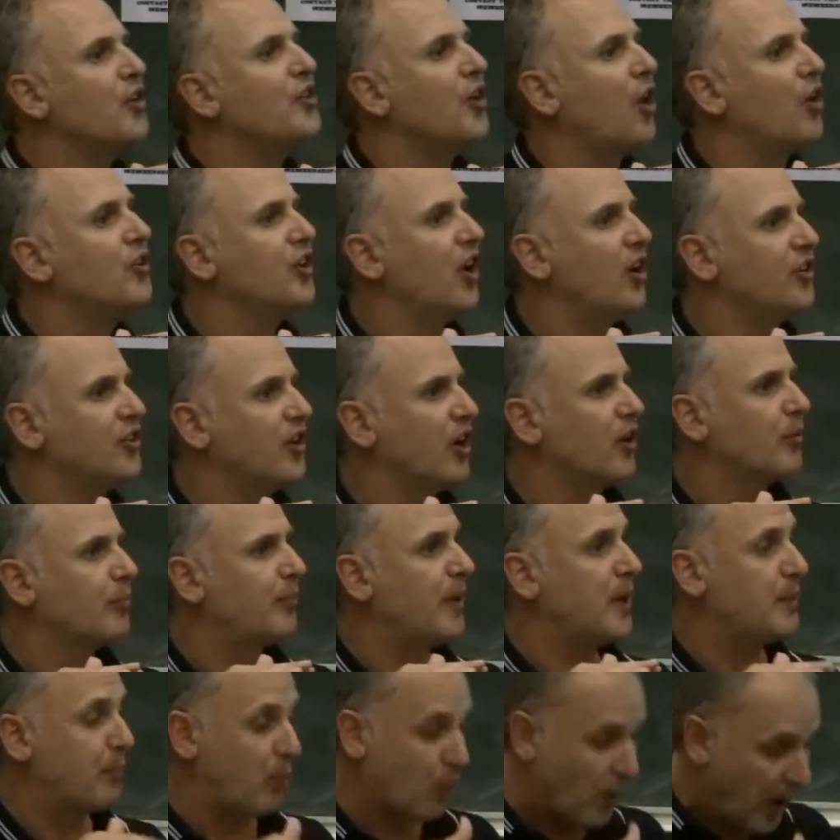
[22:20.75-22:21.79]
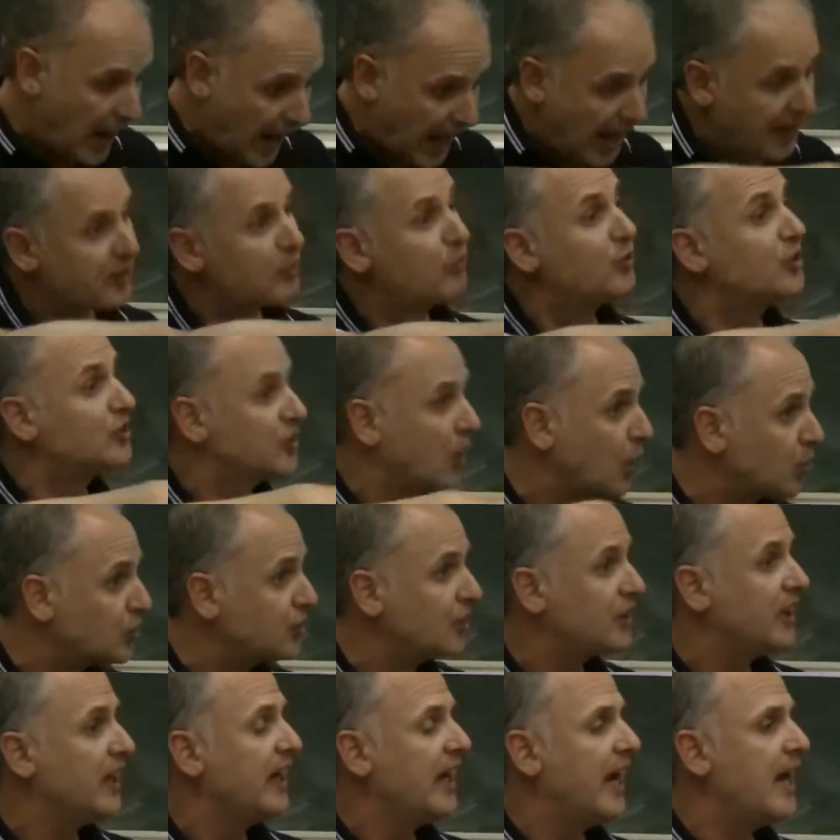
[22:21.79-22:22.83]
on, on, on, young people and
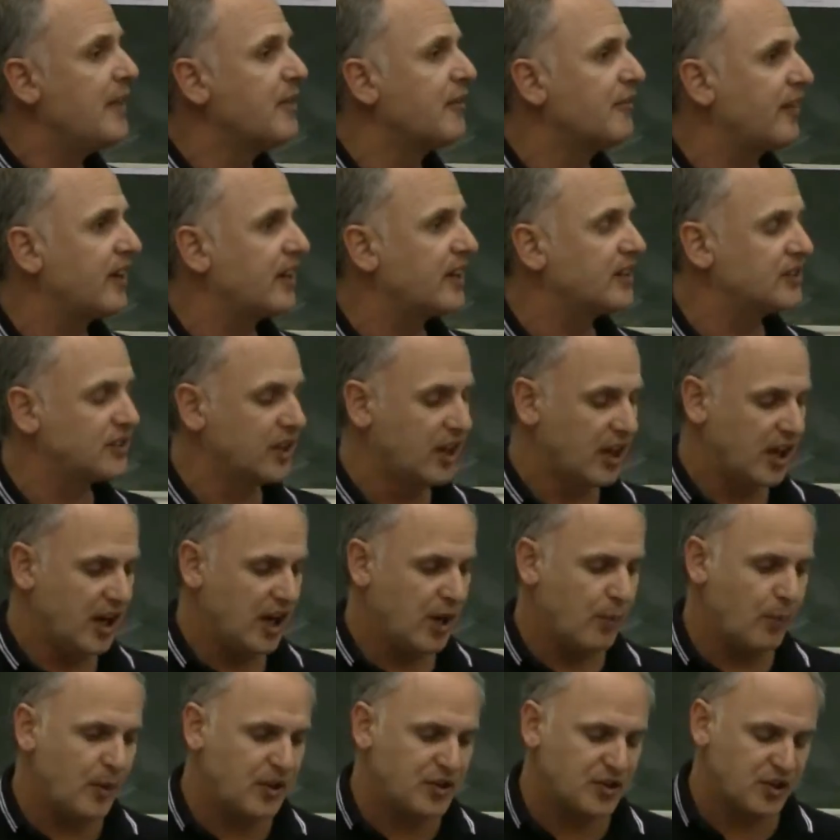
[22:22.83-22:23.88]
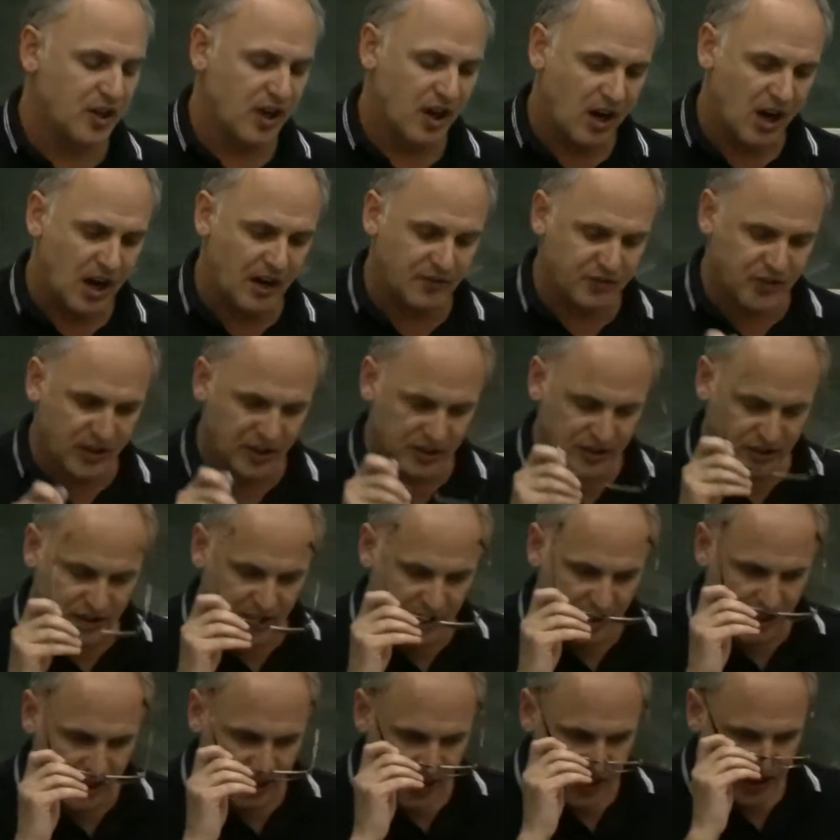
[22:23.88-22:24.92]
resulted in the figures in which I have just
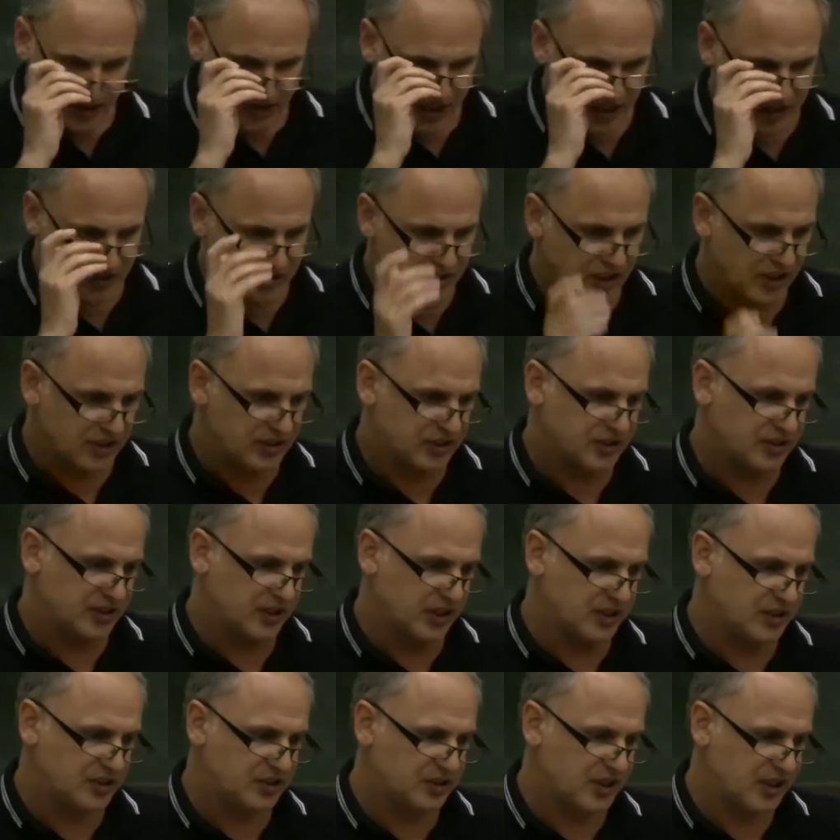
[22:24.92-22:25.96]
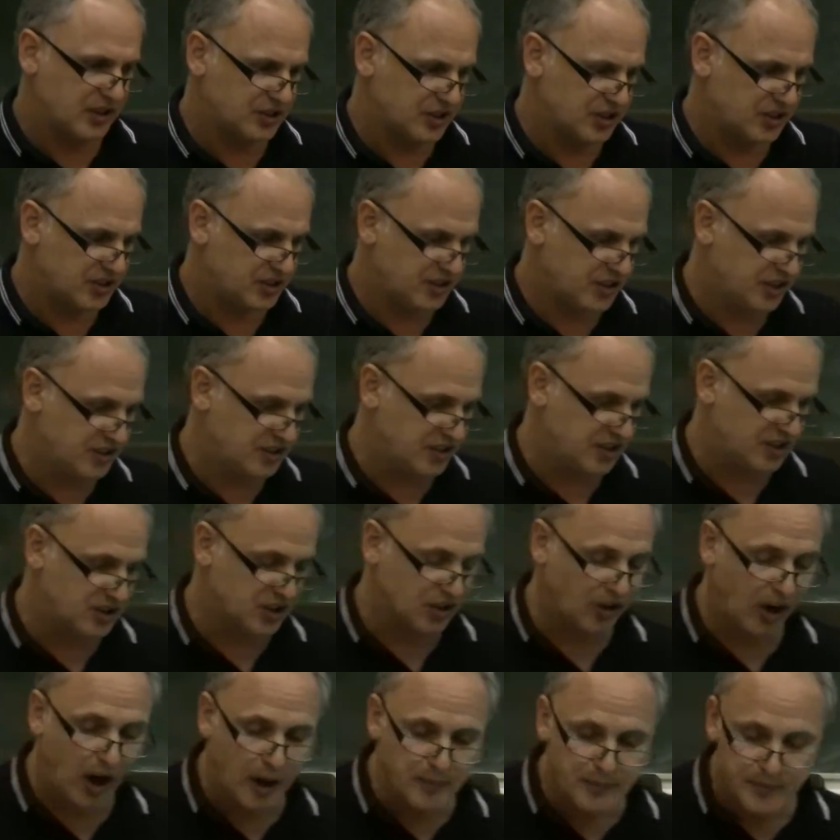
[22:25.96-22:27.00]
uh, just just just just
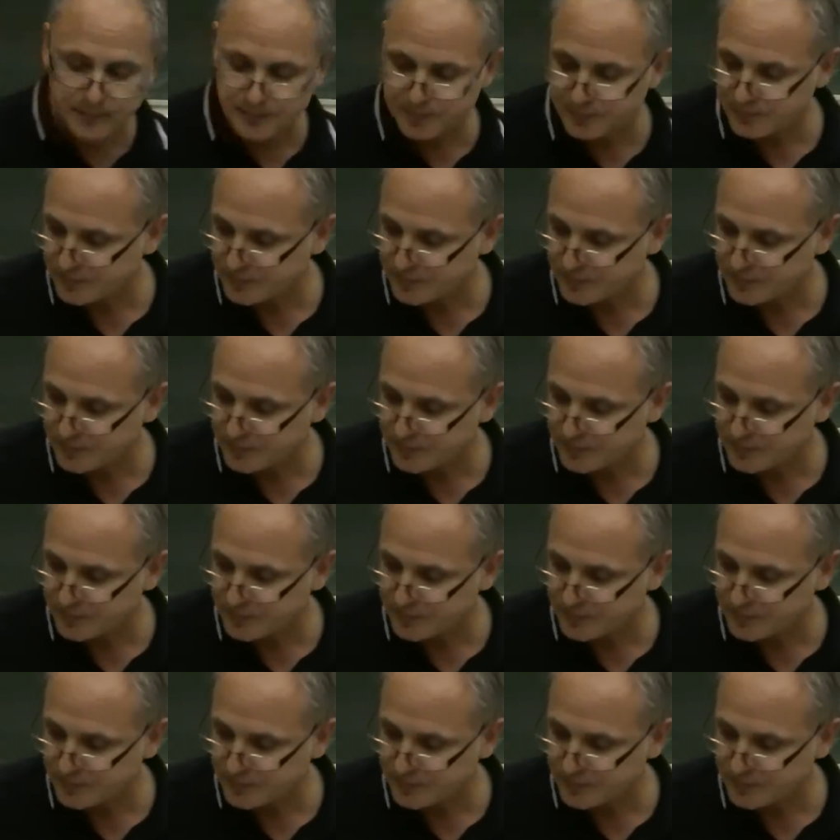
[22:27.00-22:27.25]
described.